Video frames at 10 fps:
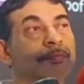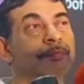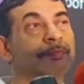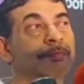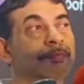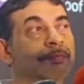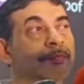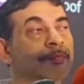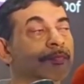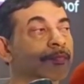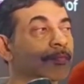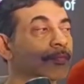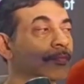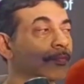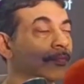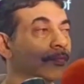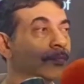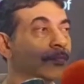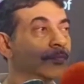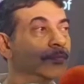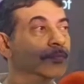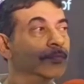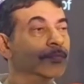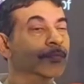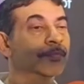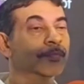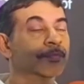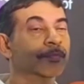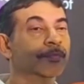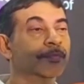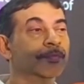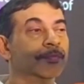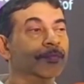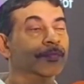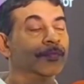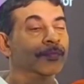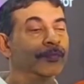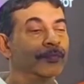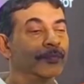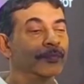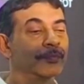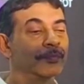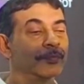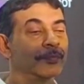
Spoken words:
No words are spoken by the person on screen.